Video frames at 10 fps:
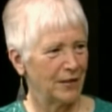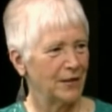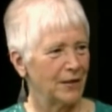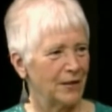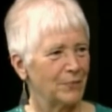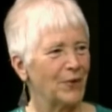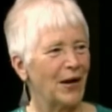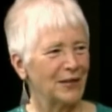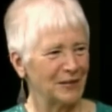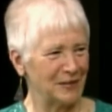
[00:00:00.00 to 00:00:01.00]

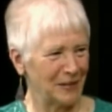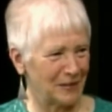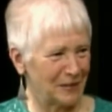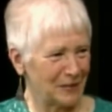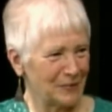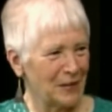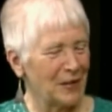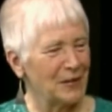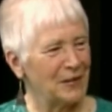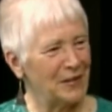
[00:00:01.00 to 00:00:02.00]
Politics.
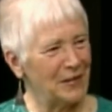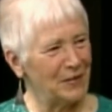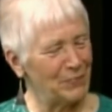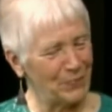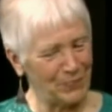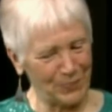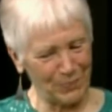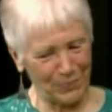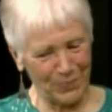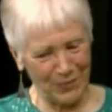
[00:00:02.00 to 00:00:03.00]

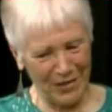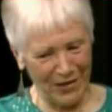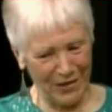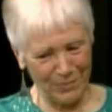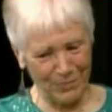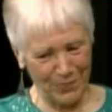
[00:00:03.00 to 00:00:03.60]
The